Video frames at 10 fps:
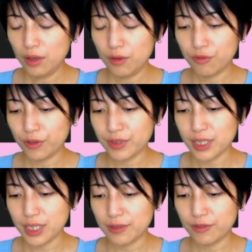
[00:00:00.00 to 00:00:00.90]

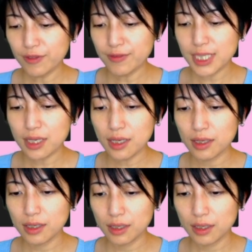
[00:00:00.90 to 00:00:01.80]
50, 50,
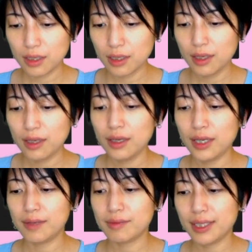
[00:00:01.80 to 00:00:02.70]

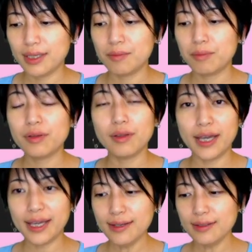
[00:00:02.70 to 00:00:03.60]
and I'm going to hit
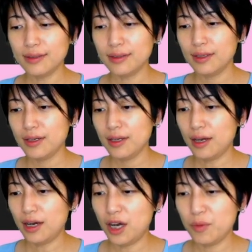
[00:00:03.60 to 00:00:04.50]
play.
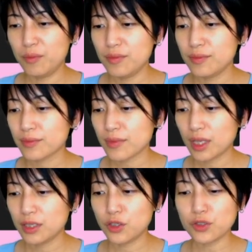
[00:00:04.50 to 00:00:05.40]
Um,
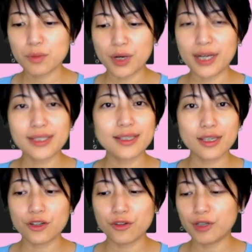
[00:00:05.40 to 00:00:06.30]
no surprise
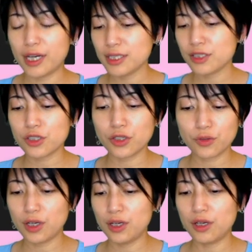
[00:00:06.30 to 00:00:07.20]
here, right?
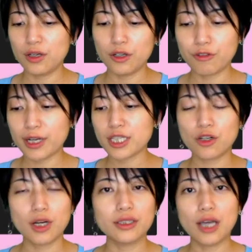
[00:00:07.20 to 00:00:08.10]
So uh, a
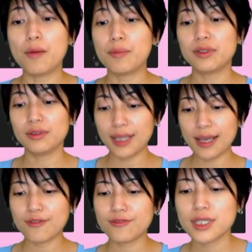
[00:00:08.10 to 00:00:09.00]
rectangle on the upper
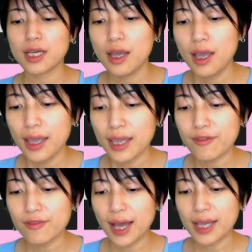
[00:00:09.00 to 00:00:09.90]
left.
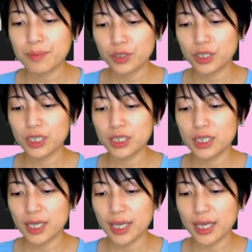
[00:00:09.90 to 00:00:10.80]
If I
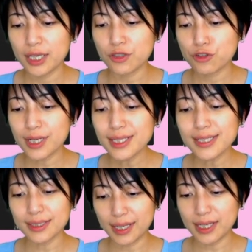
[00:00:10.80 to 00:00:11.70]
put a
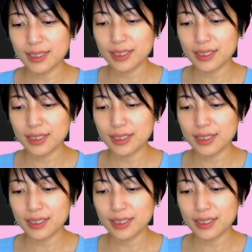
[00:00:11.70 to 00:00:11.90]
translate